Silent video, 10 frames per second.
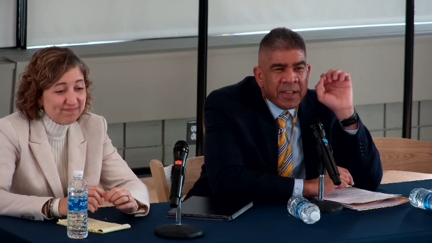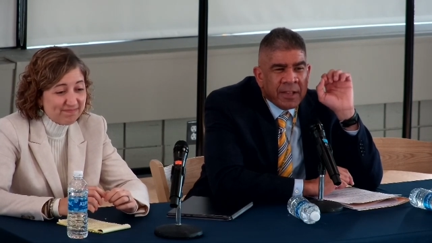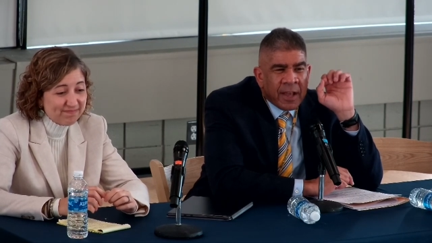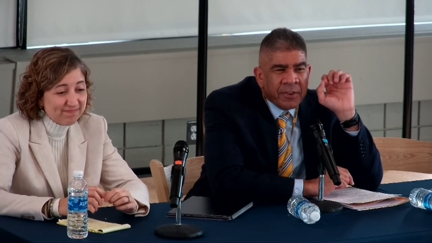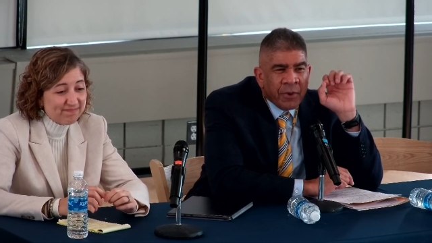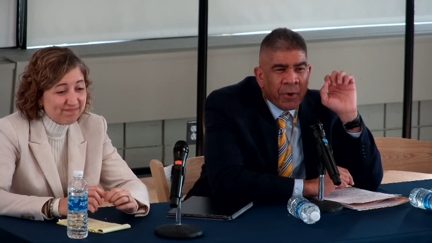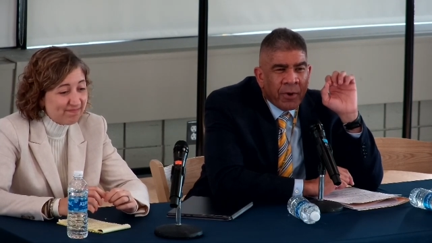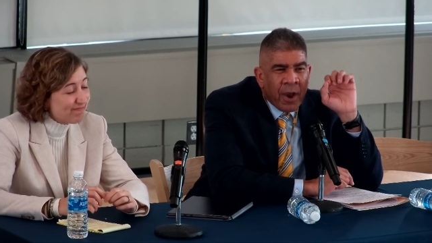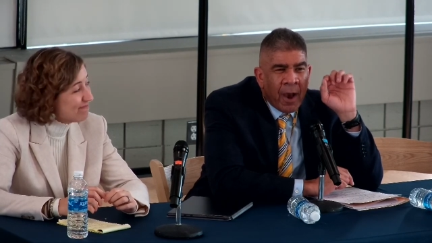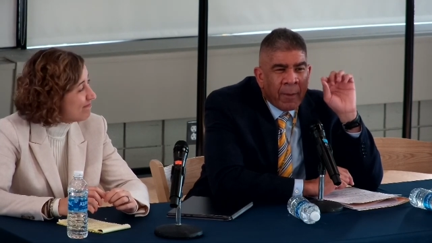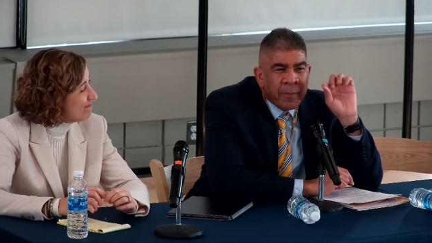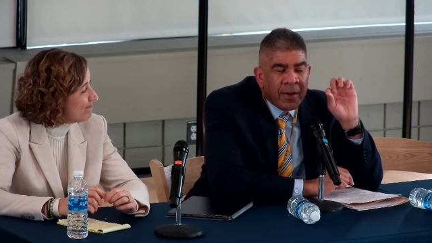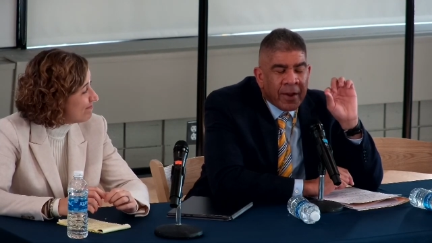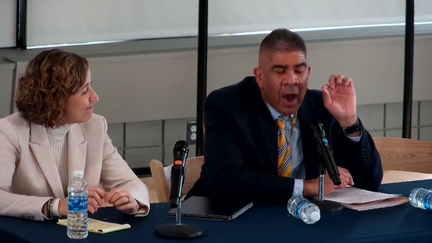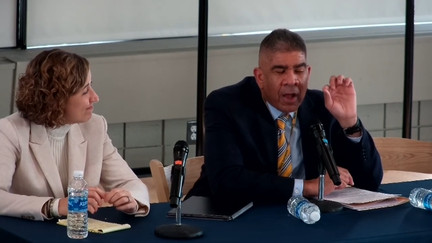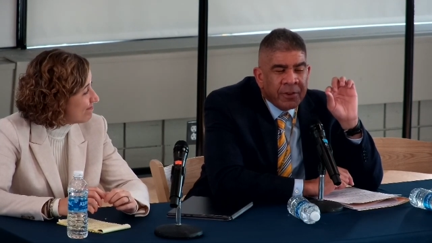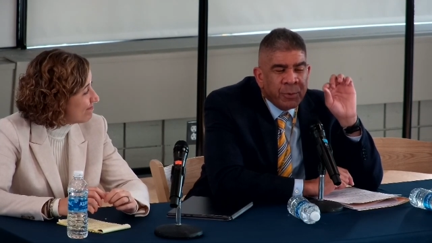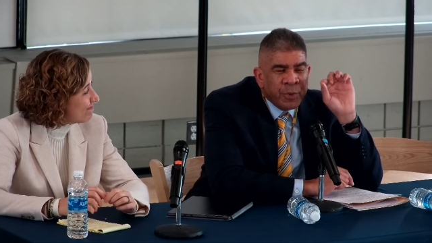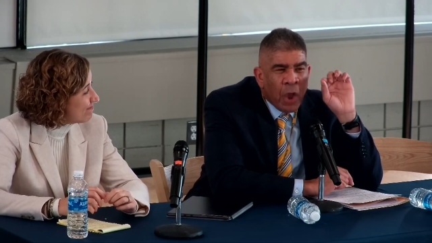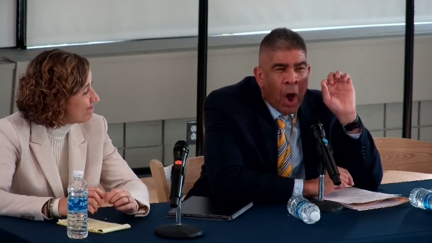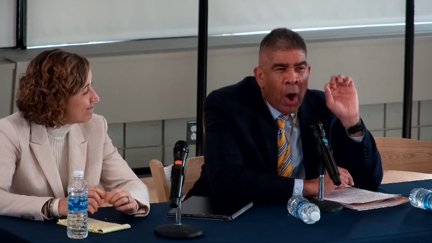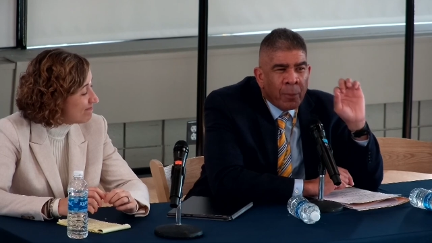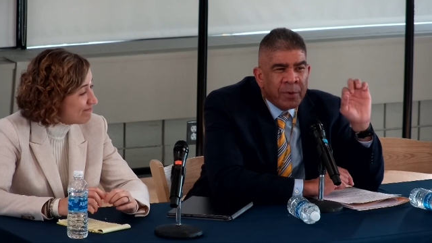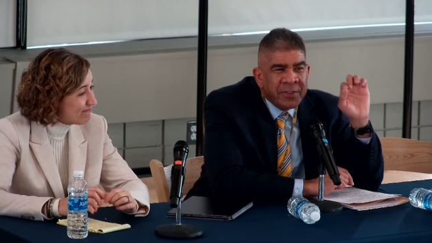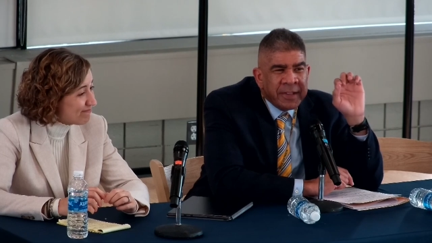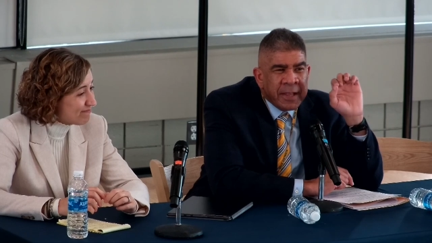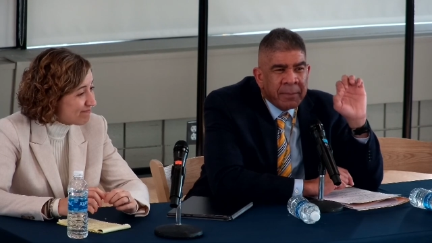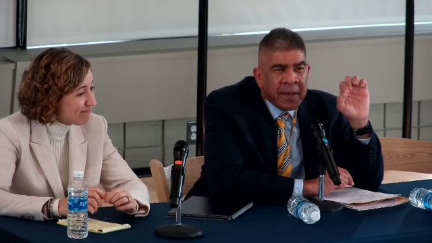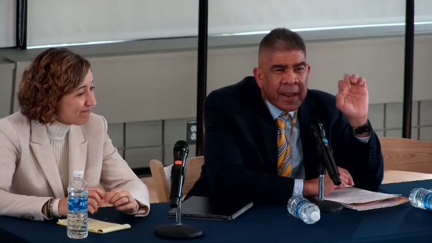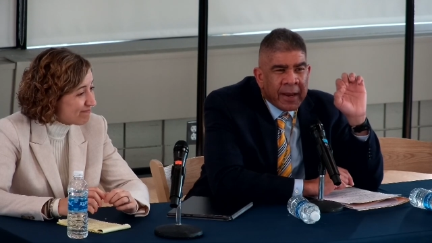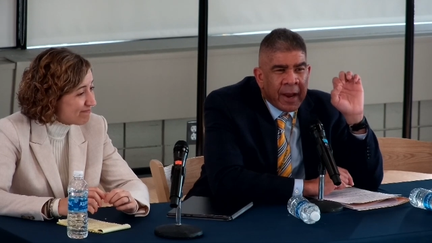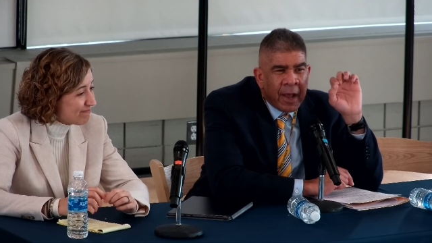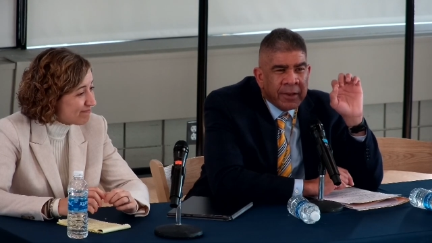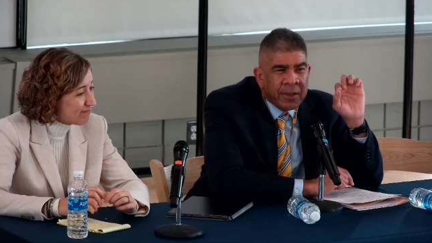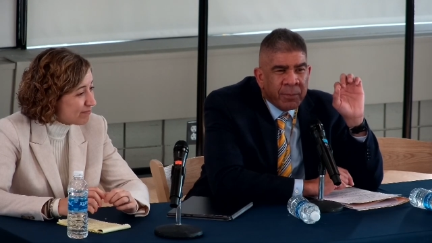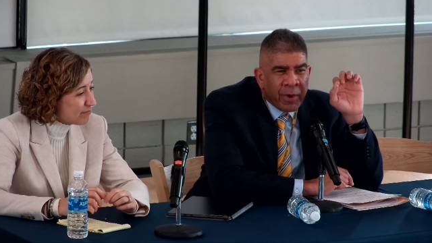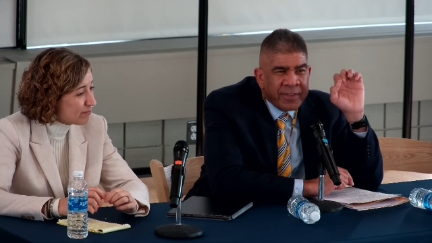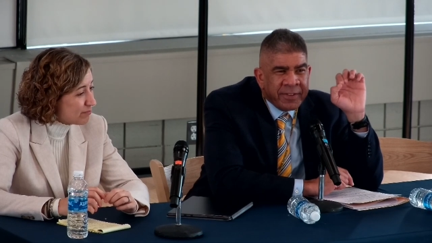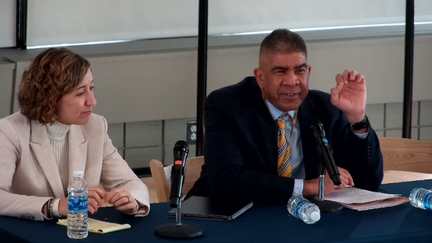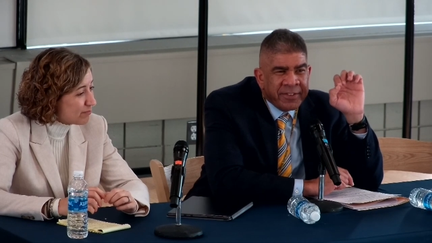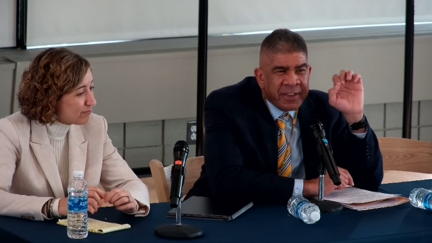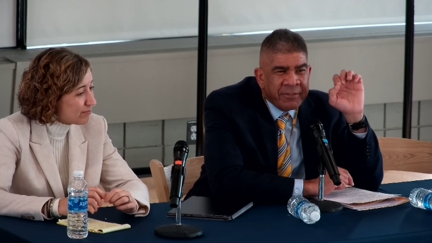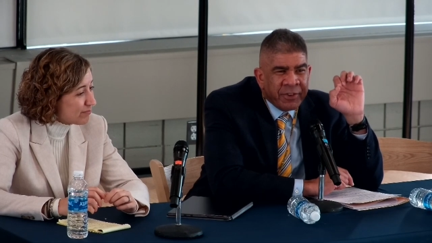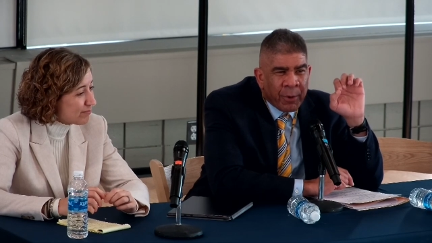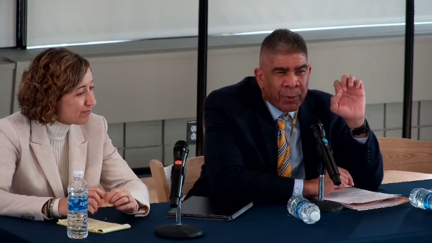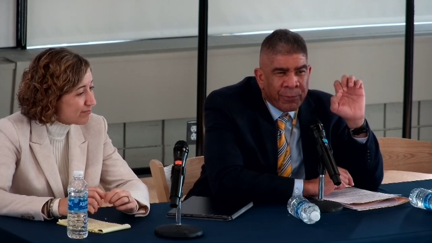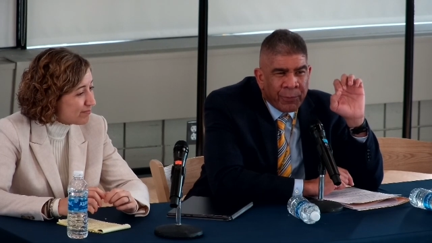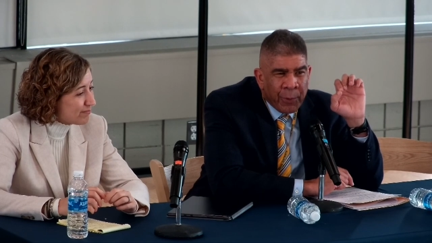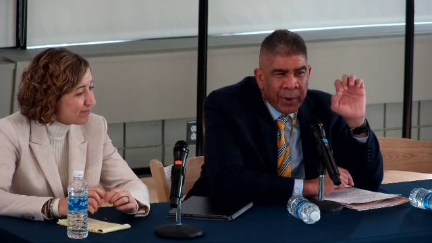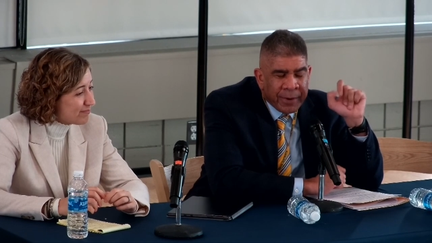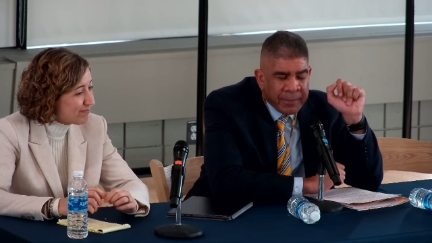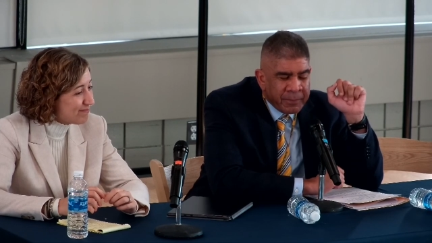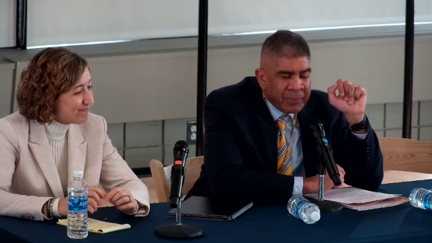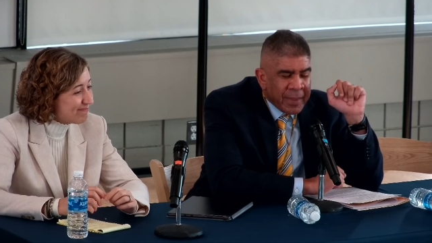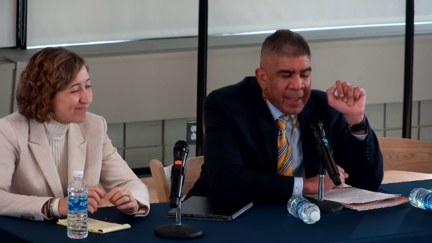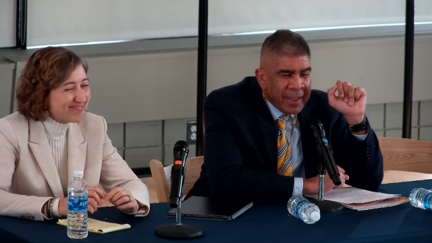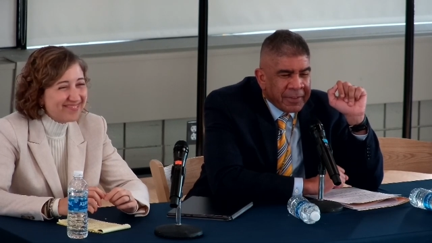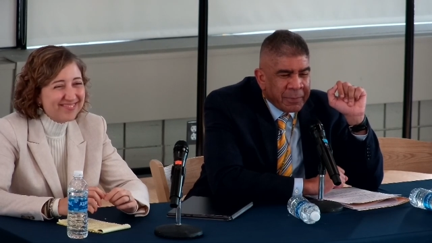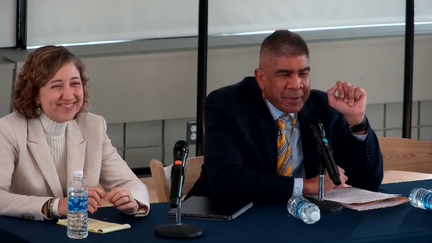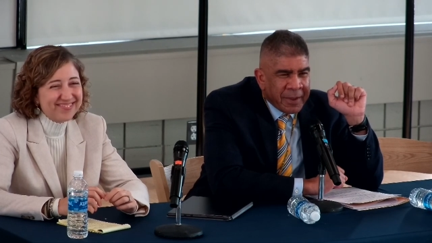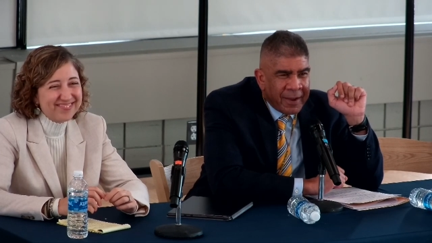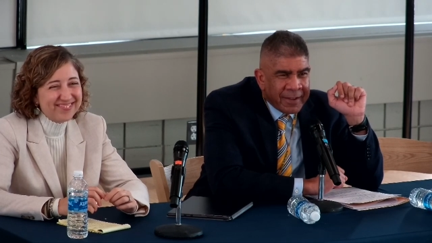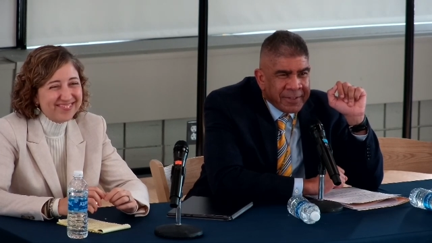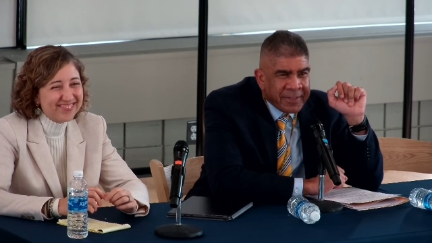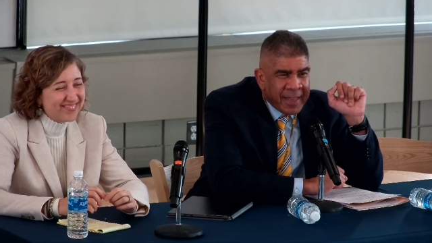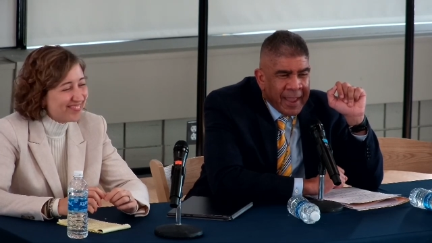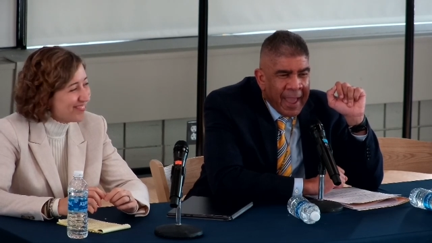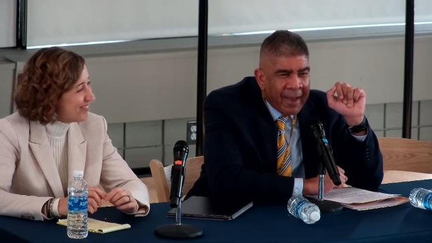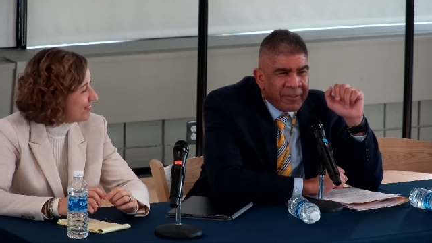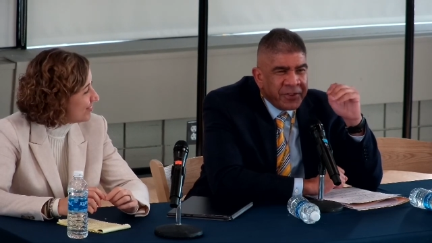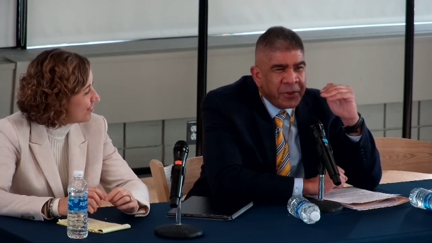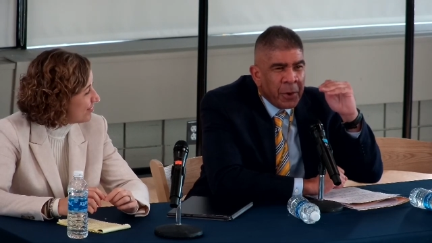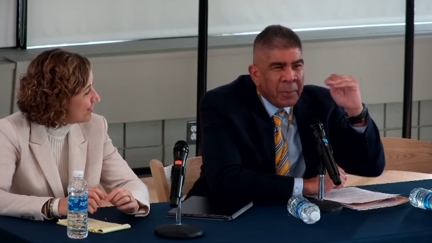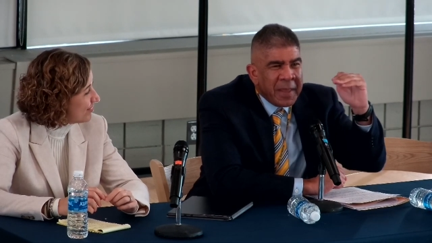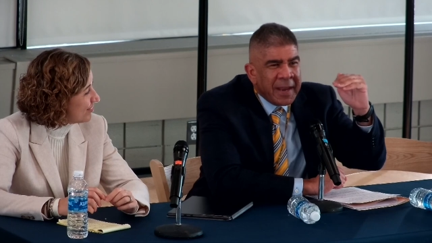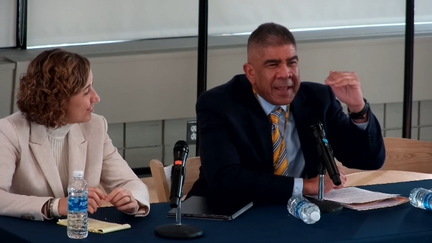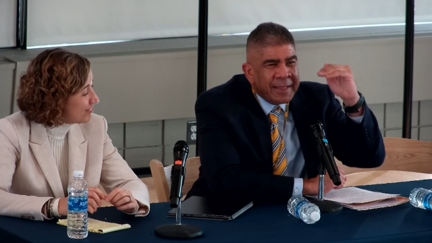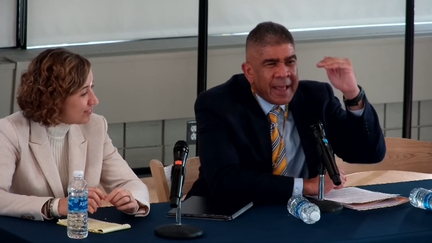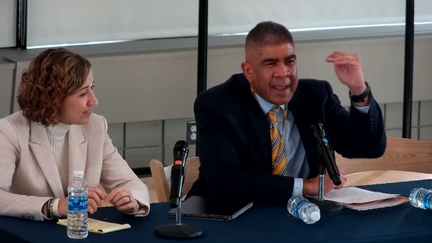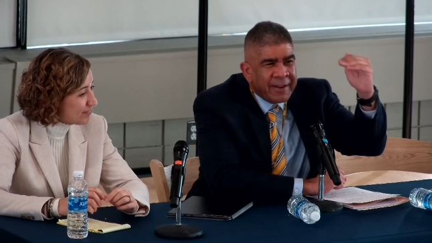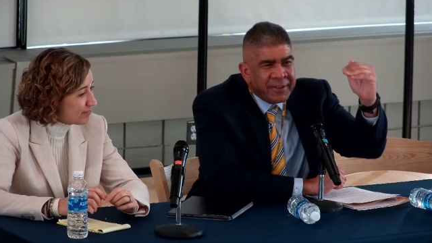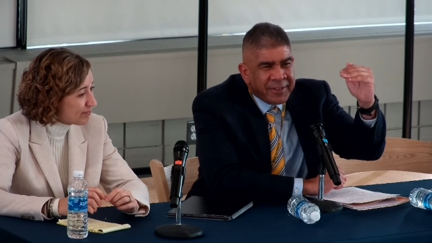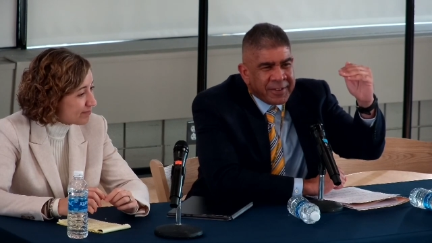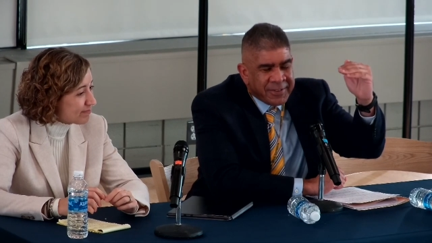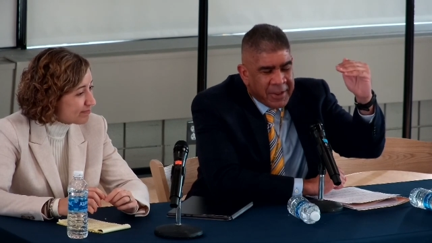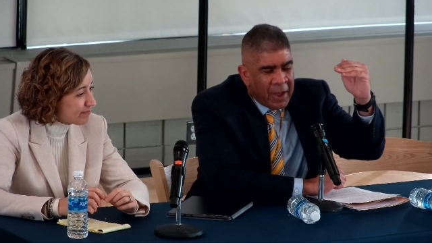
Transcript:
Speaker 1: the Electoral College was almost eliminated under the presidency of Gerald Ford. It's because they have so many layers. It's